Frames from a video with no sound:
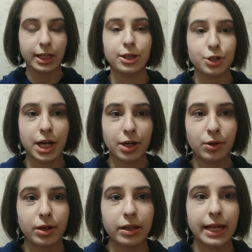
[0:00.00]
in
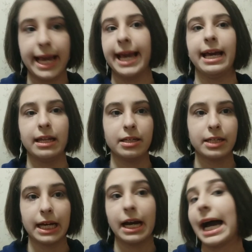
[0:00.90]
general,
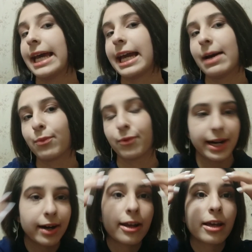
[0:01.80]
and I am
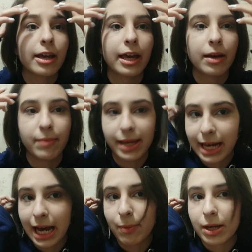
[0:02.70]
wearing
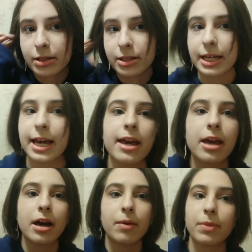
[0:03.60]
makeup today,
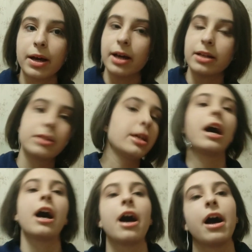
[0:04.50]
but
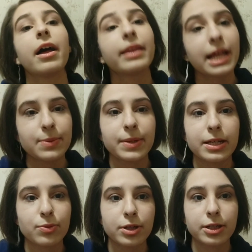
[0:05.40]
that's
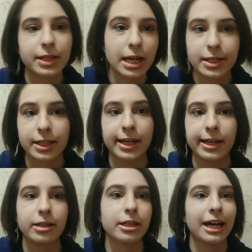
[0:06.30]
because we're discussing
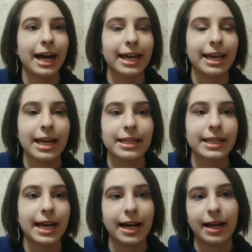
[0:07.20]
it, I
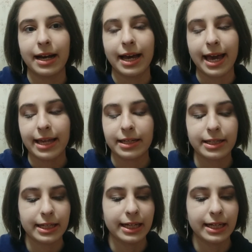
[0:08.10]
guess. And